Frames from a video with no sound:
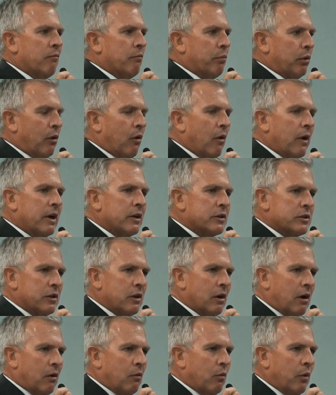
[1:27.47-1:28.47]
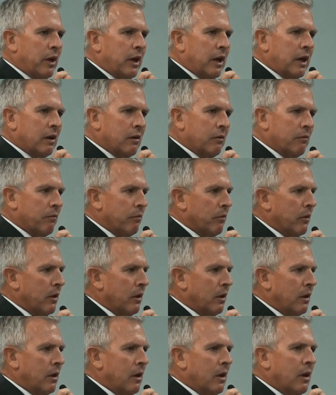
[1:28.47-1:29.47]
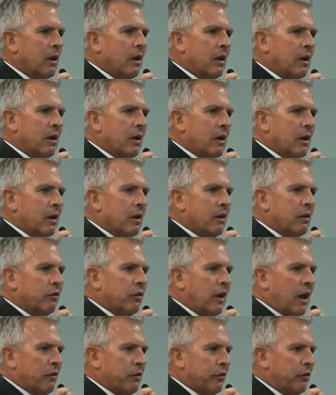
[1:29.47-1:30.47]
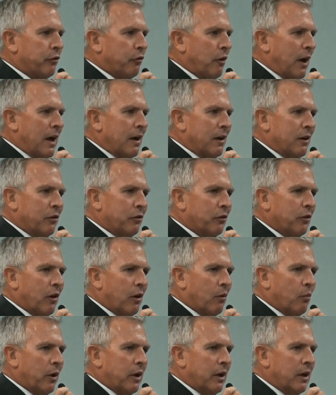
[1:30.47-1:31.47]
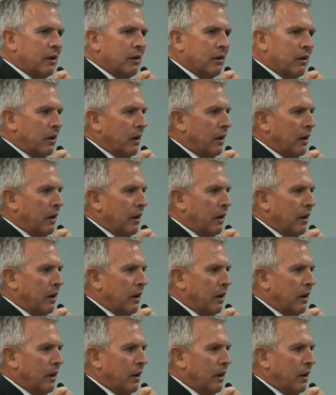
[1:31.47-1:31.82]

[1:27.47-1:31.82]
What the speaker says: Employers are not winning. South Australia is not winning.